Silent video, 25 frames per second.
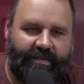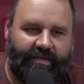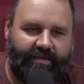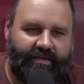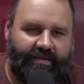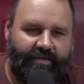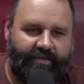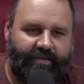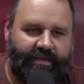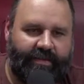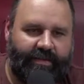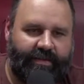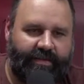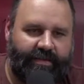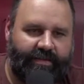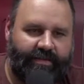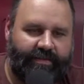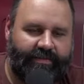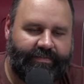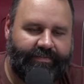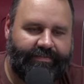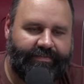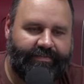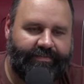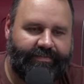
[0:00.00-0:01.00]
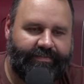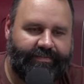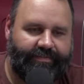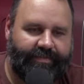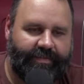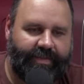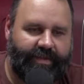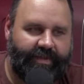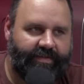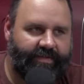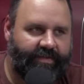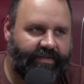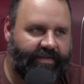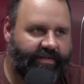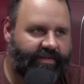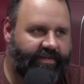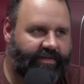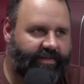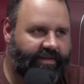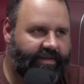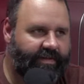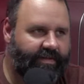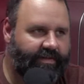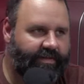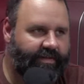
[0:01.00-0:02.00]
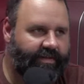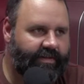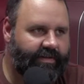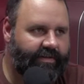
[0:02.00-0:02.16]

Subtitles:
be installation error then.